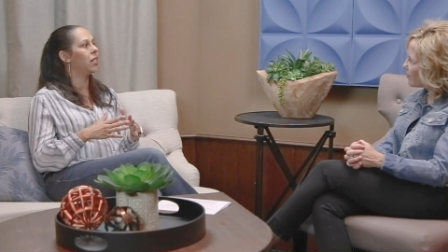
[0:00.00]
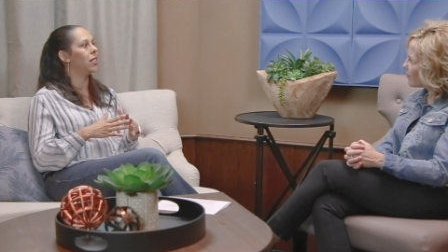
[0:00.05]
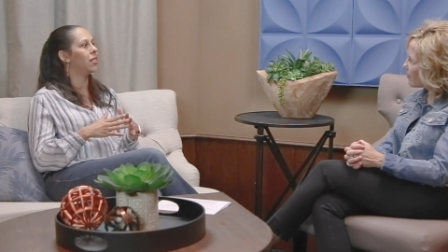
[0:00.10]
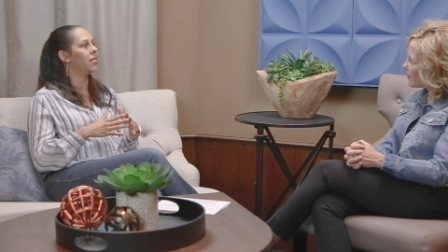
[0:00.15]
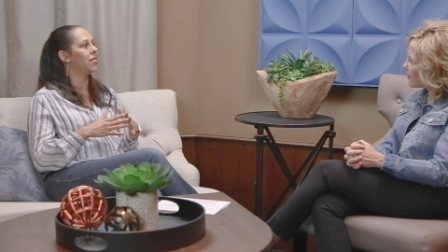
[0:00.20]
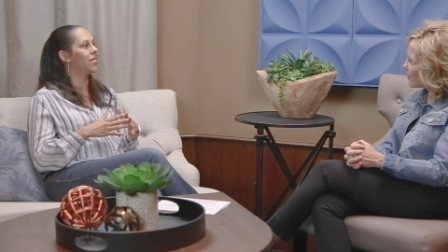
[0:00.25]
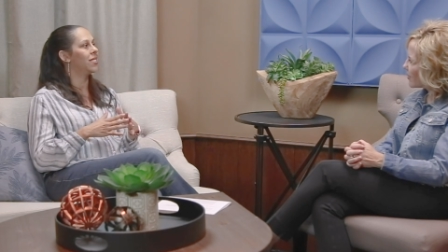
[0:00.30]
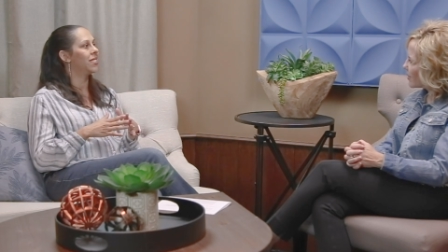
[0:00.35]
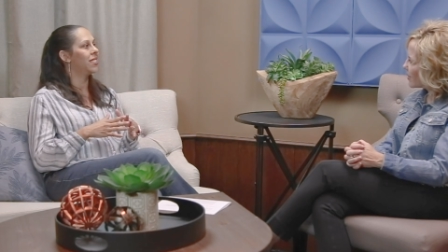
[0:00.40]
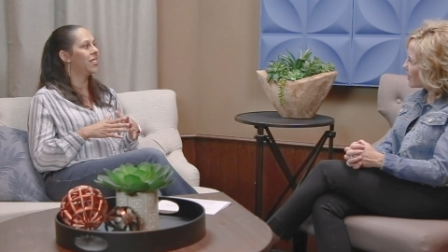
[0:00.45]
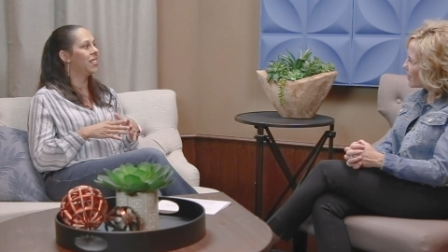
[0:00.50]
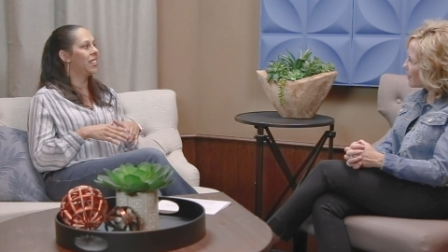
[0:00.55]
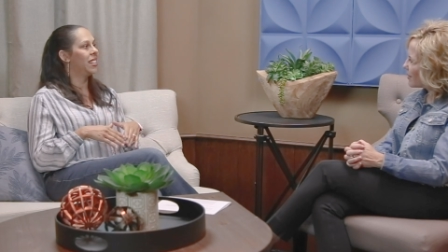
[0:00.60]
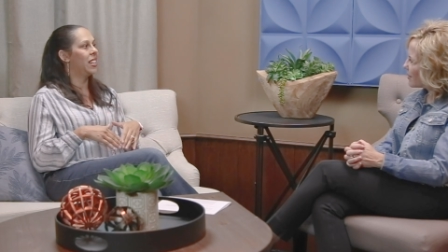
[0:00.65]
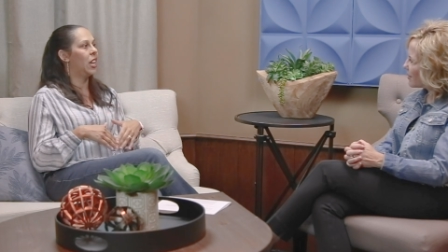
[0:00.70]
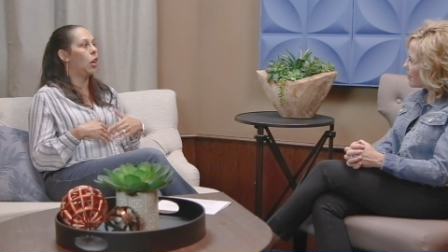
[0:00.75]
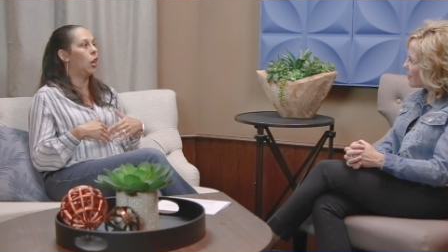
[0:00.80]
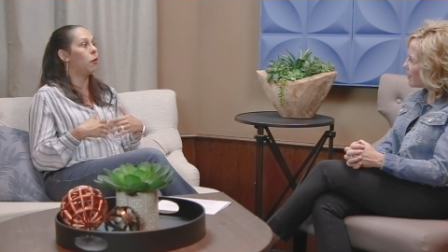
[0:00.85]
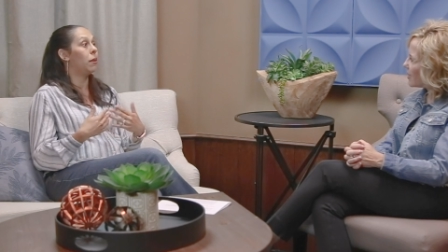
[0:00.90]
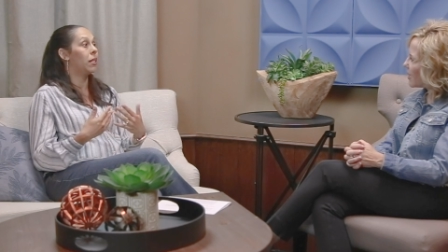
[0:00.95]
It's,
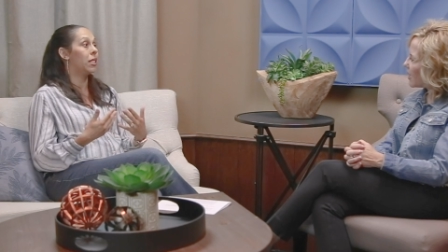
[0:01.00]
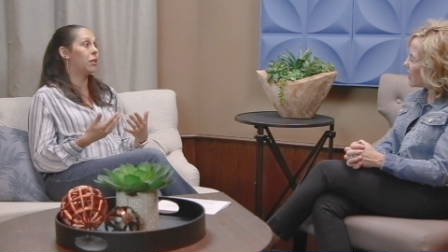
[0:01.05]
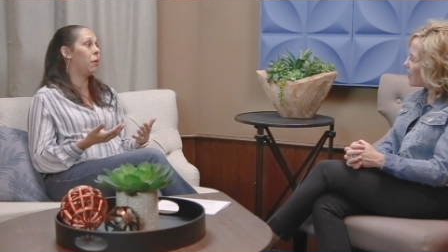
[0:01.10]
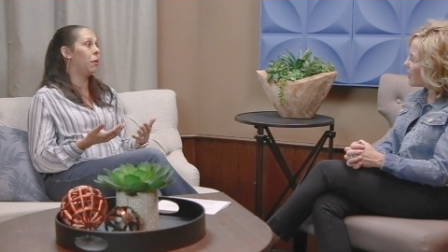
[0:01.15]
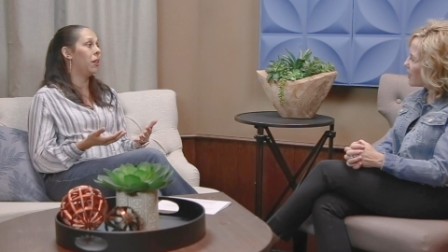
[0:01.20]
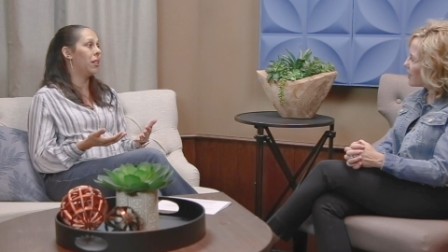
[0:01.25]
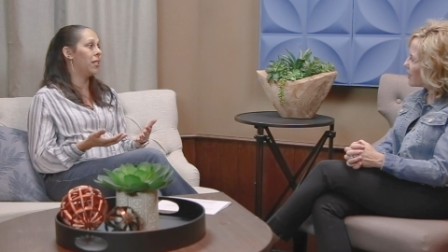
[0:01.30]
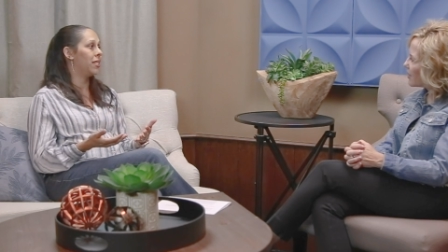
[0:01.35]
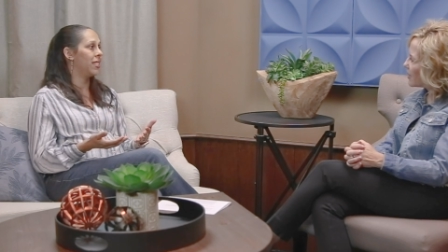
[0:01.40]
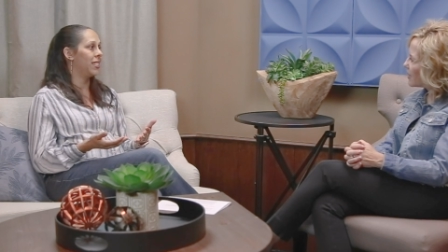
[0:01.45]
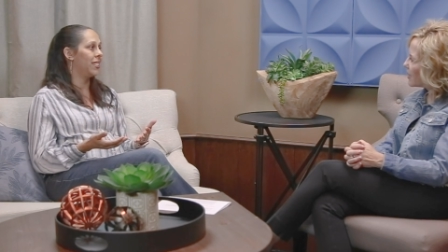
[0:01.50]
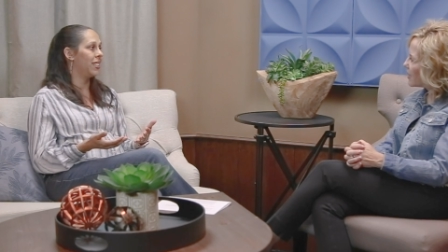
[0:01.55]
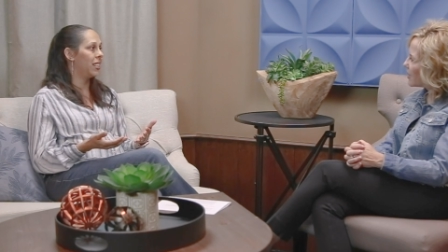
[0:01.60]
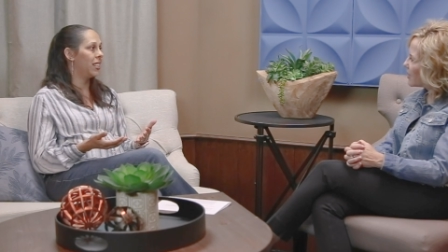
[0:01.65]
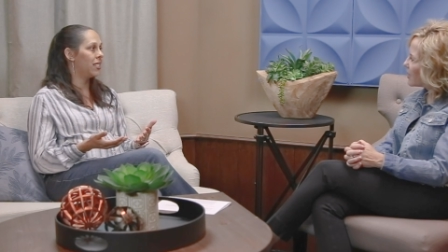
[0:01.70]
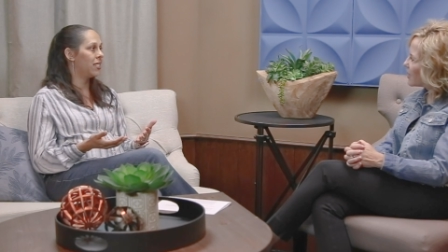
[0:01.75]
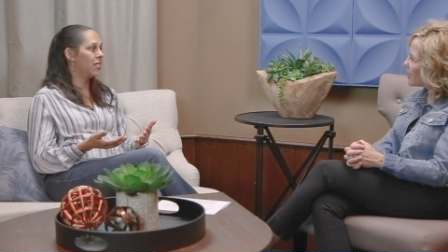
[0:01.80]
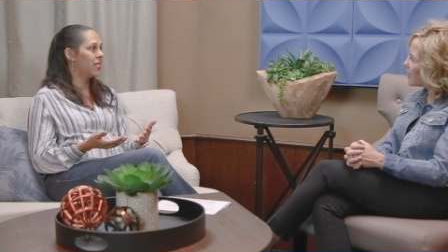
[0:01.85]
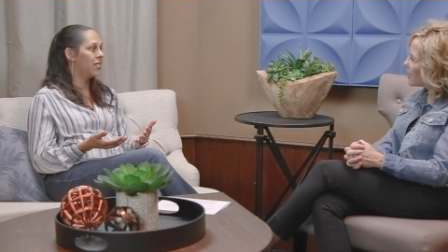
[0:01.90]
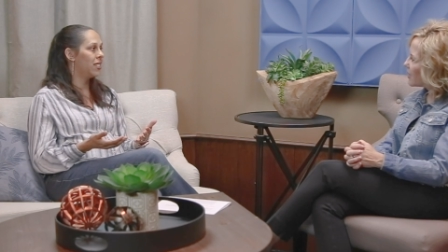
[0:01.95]
I'm yeah. experiencing
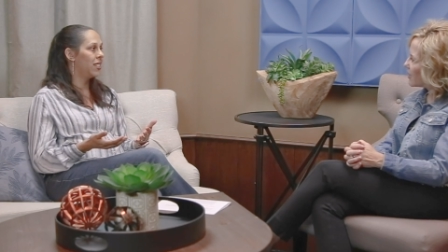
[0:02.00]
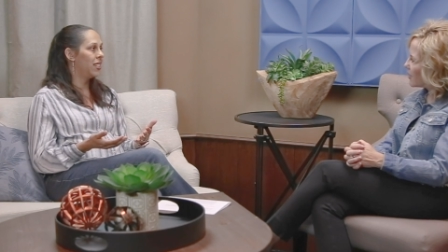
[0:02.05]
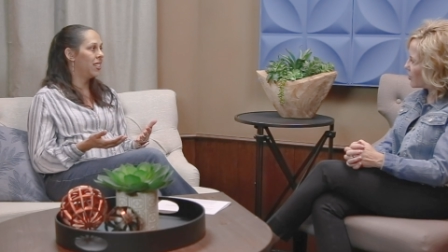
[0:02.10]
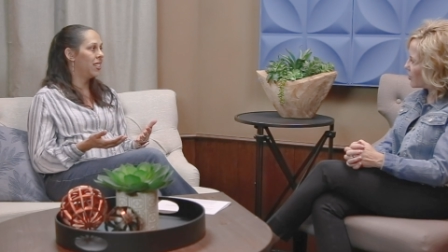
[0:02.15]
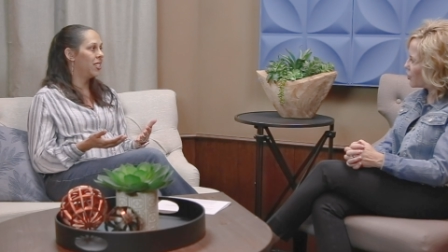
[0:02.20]
this.